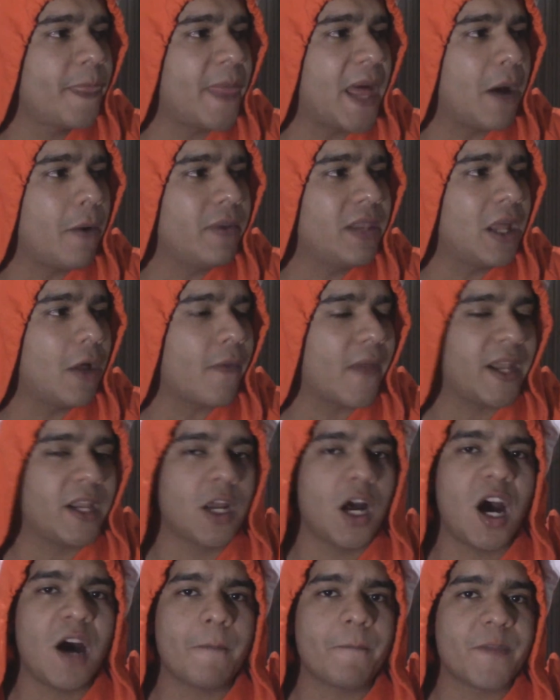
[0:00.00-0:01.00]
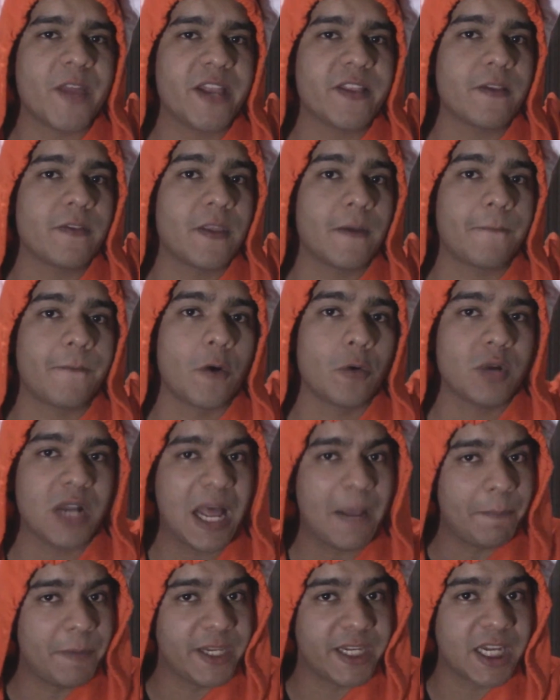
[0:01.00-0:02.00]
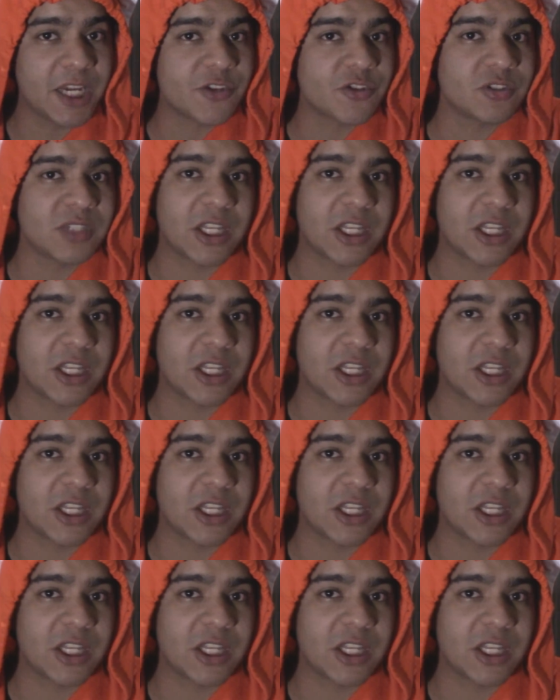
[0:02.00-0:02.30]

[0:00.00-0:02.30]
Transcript: download and update the phone application